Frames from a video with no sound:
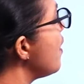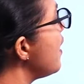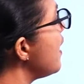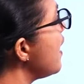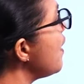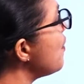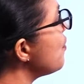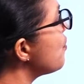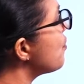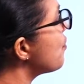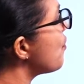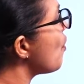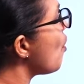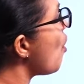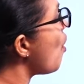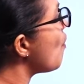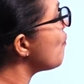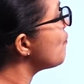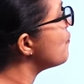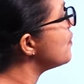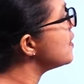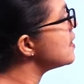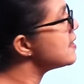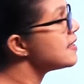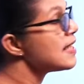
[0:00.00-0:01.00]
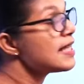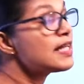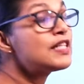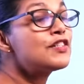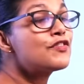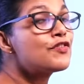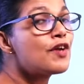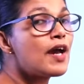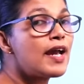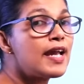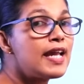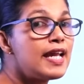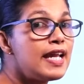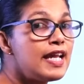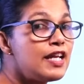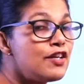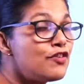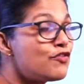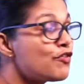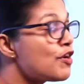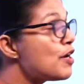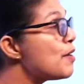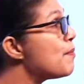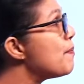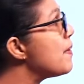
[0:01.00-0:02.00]
length of the
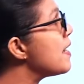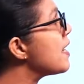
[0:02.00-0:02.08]
tetrahedron